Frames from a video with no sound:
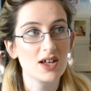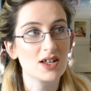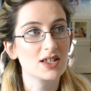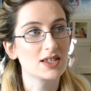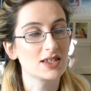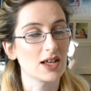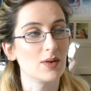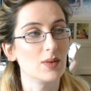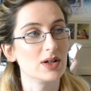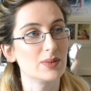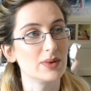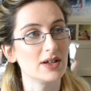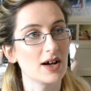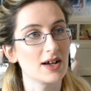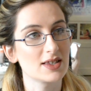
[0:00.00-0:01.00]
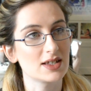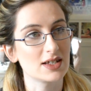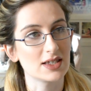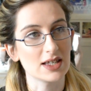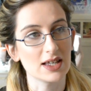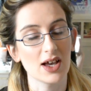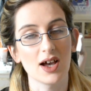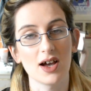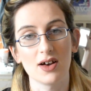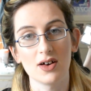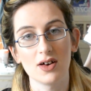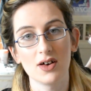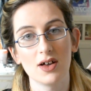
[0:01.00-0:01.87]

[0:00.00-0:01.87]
so it'd be nice to see her